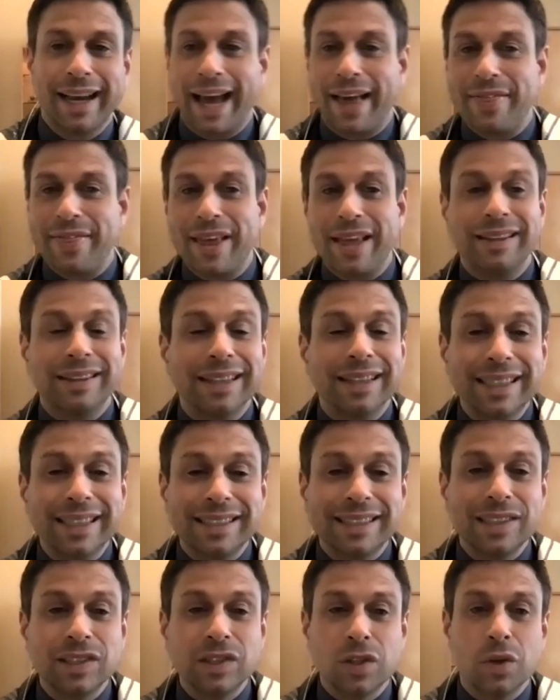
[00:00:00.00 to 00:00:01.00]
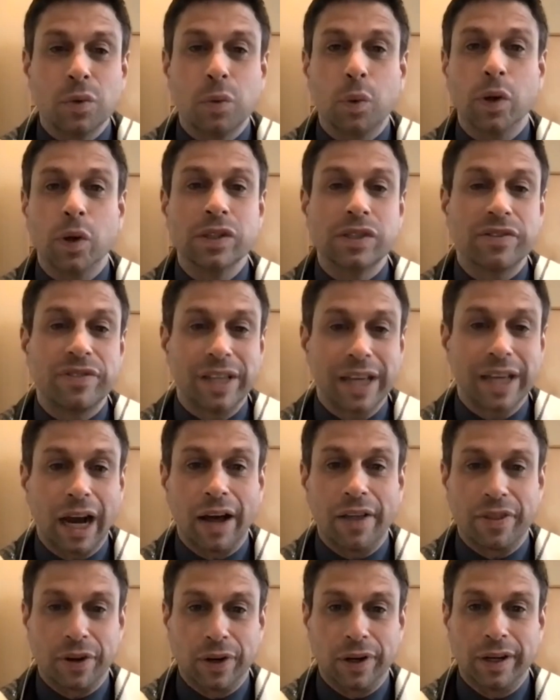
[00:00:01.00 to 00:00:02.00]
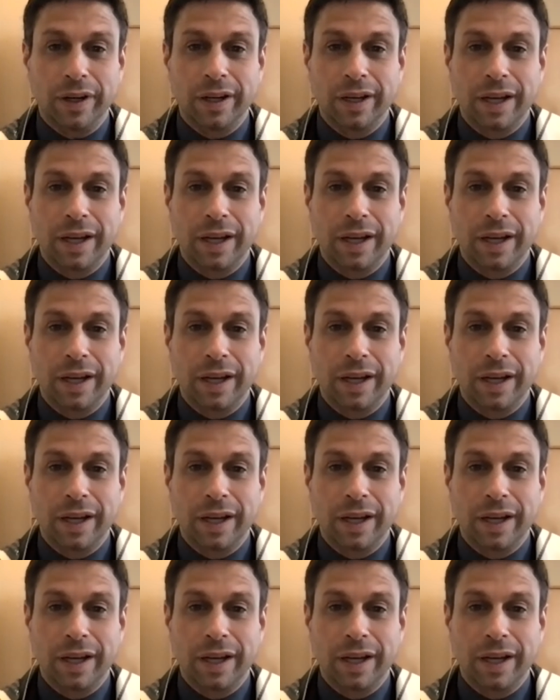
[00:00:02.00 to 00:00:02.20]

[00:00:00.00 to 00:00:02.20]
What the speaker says: and then listen to the words of the other,